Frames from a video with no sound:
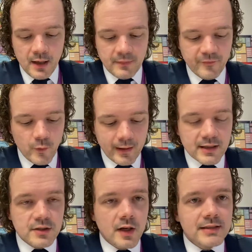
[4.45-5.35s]
Before we get
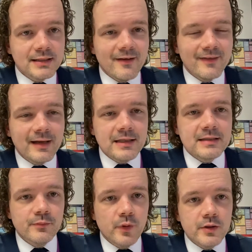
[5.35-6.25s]
started, I think it's
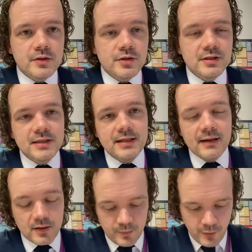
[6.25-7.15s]
important just to say
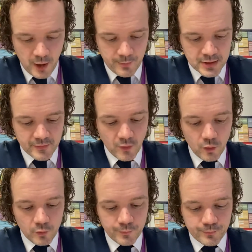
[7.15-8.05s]
that the purpose of
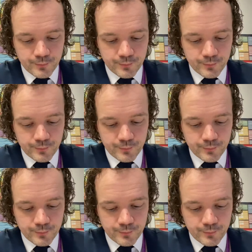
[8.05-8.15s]
all